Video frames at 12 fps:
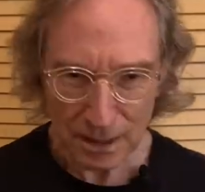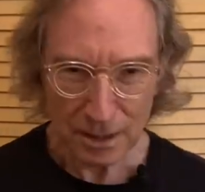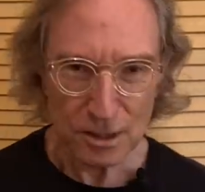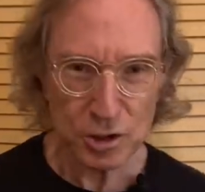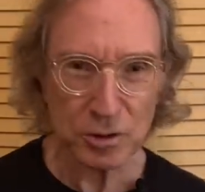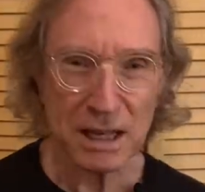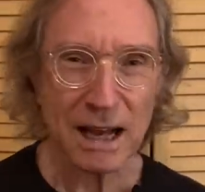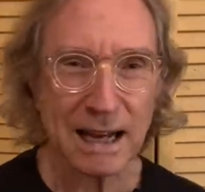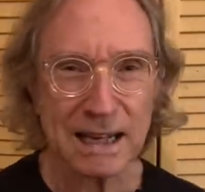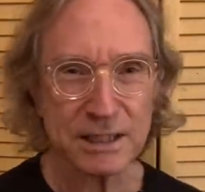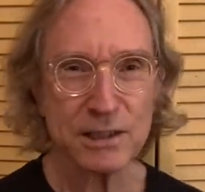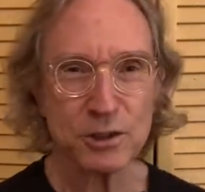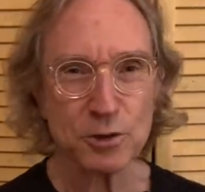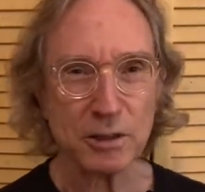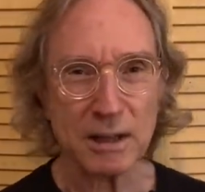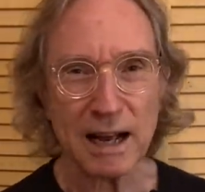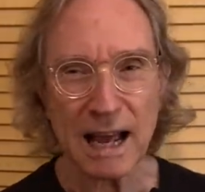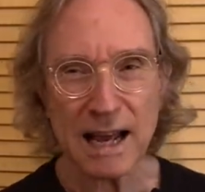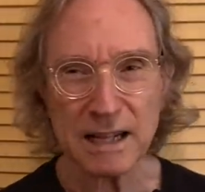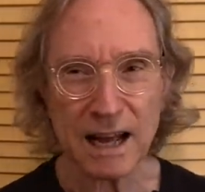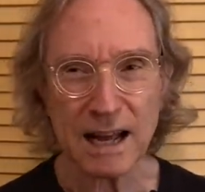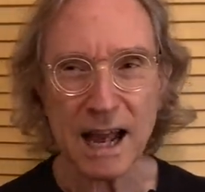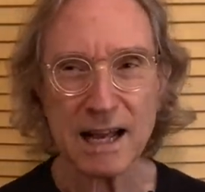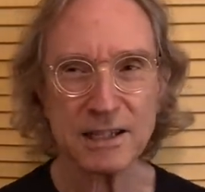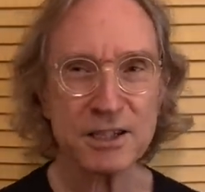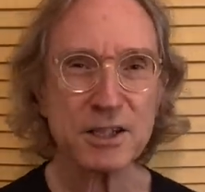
So yeah, I gotta tell you the story. I had this